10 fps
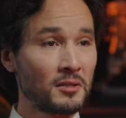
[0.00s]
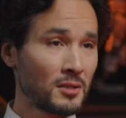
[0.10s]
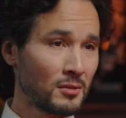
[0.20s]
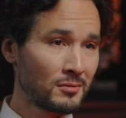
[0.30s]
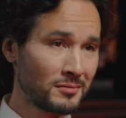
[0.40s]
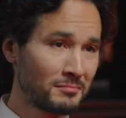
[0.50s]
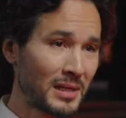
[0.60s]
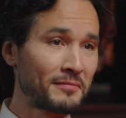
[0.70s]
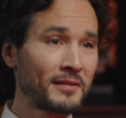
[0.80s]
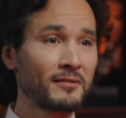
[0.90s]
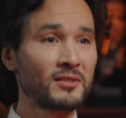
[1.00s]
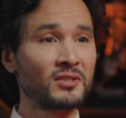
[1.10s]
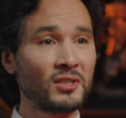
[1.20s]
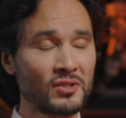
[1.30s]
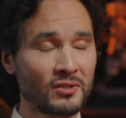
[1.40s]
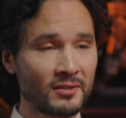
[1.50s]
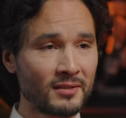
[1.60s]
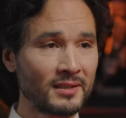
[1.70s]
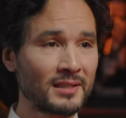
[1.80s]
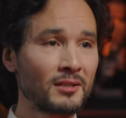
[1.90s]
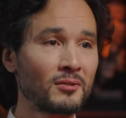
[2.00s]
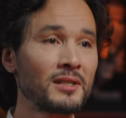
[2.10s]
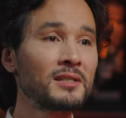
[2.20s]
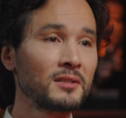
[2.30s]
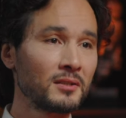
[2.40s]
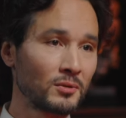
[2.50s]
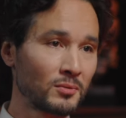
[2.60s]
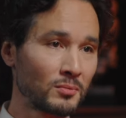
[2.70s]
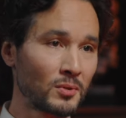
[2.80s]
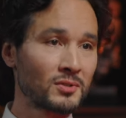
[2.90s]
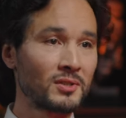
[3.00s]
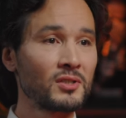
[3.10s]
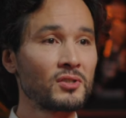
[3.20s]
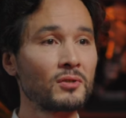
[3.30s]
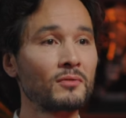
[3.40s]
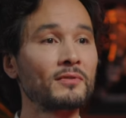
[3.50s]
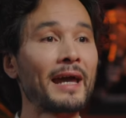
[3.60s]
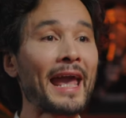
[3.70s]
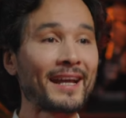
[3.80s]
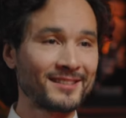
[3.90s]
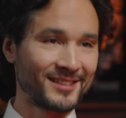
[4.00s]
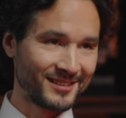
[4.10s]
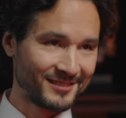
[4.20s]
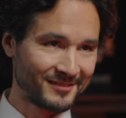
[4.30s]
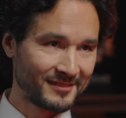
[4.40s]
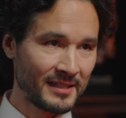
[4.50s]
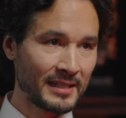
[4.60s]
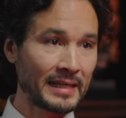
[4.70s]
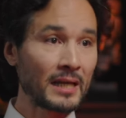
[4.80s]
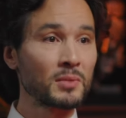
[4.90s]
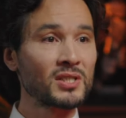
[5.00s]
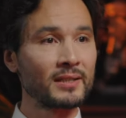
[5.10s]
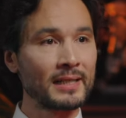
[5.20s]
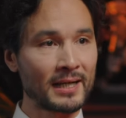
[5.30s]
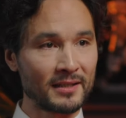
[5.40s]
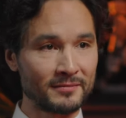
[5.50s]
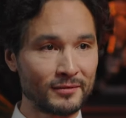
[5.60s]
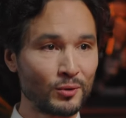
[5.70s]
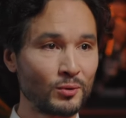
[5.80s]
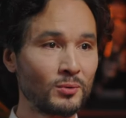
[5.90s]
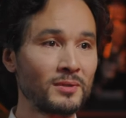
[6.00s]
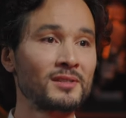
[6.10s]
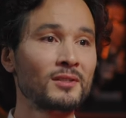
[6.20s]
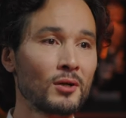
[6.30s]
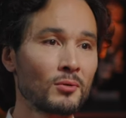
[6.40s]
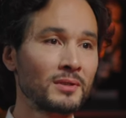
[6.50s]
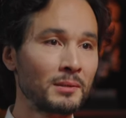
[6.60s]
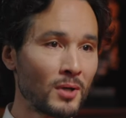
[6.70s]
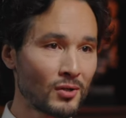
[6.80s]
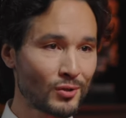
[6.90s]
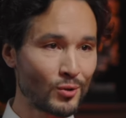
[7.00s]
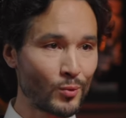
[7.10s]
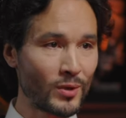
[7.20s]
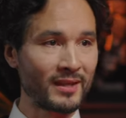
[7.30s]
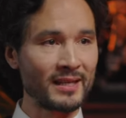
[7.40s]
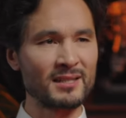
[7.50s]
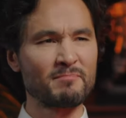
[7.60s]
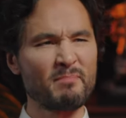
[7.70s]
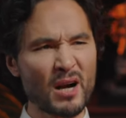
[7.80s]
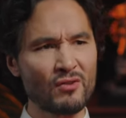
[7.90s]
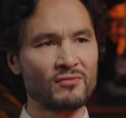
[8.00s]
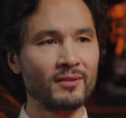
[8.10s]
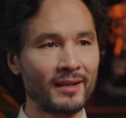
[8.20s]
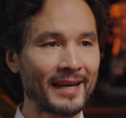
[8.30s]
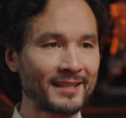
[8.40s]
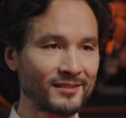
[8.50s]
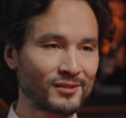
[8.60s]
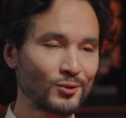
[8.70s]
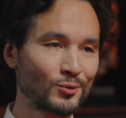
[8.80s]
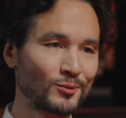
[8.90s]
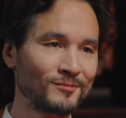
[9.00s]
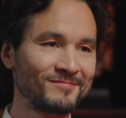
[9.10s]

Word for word: You know, my favorite teacher at our institute was teacher of acting. German Sidakov, who is known in Moscow with his powerful acting school.